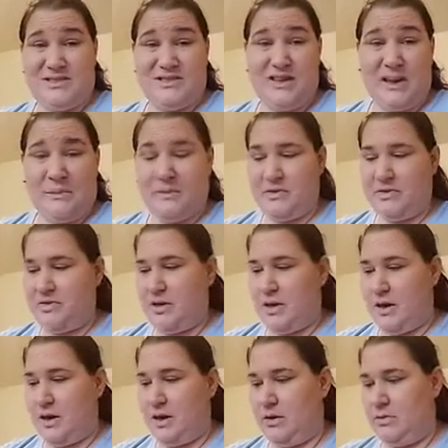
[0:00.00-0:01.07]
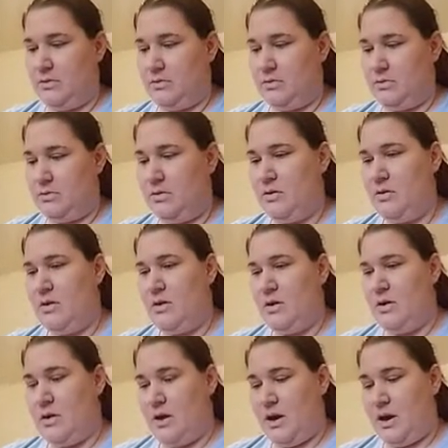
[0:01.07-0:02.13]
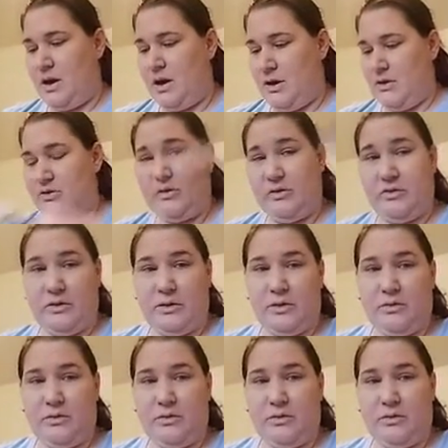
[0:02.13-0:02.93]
type of thing. And I just, you